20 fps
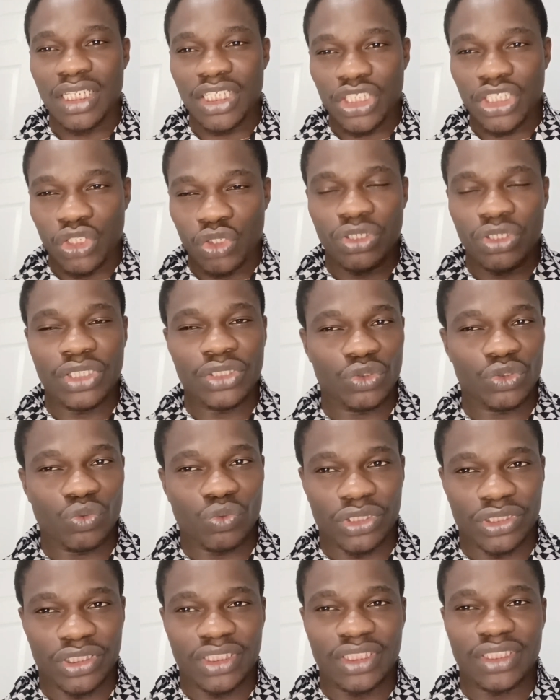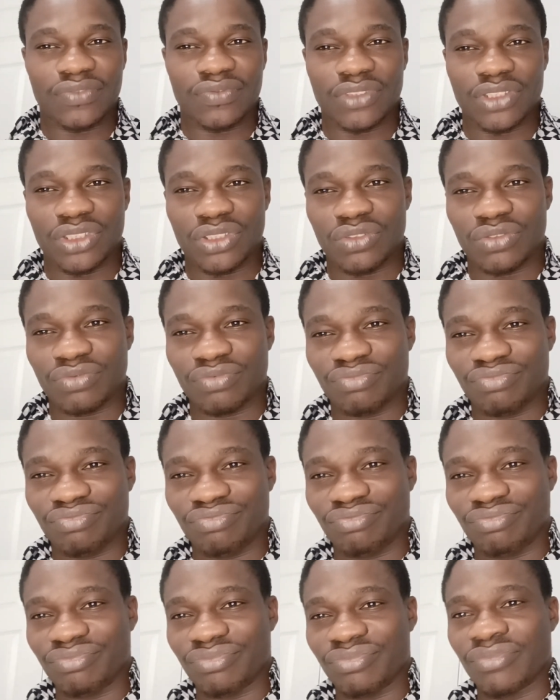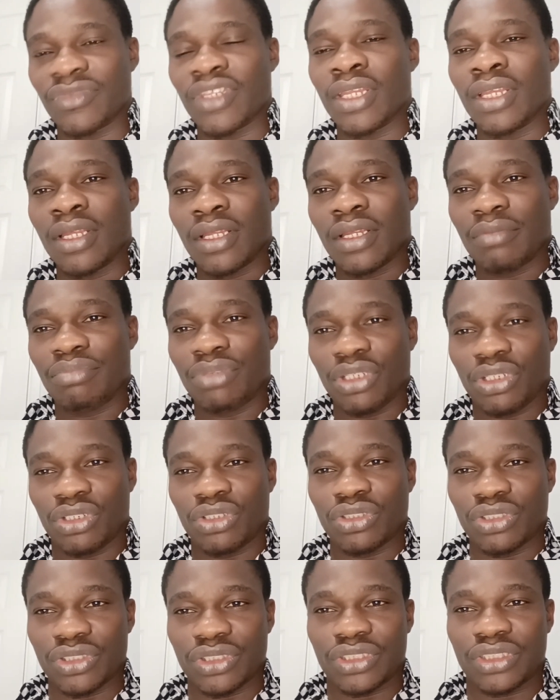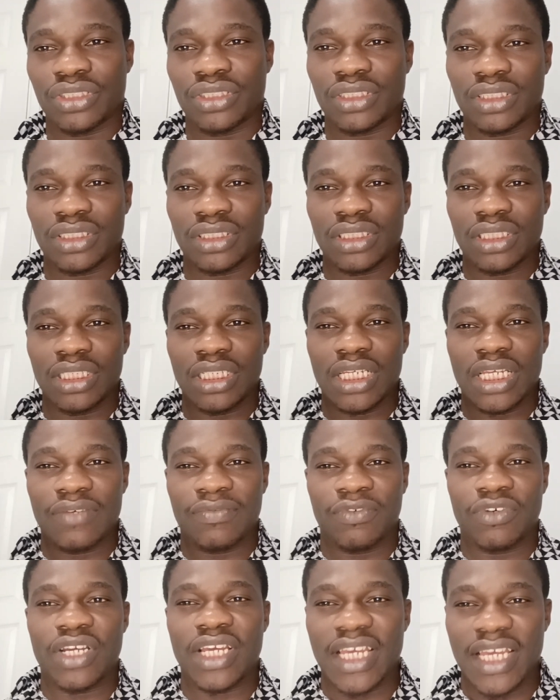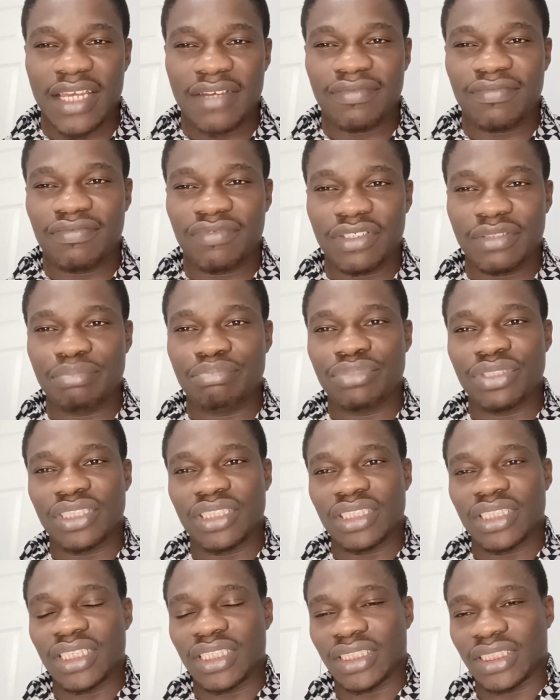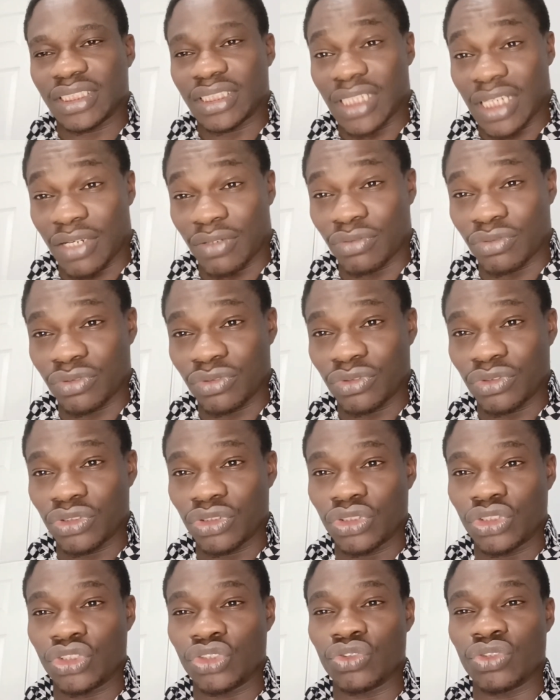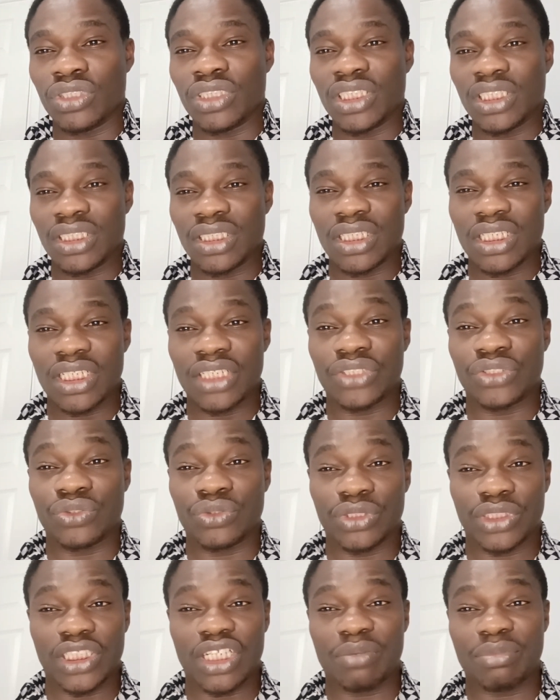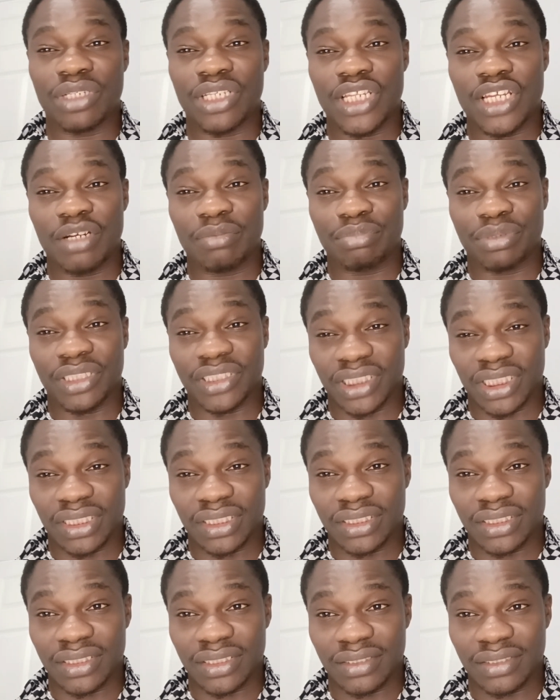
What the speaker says: you need to watch this video because for every business now, you need a social media presence.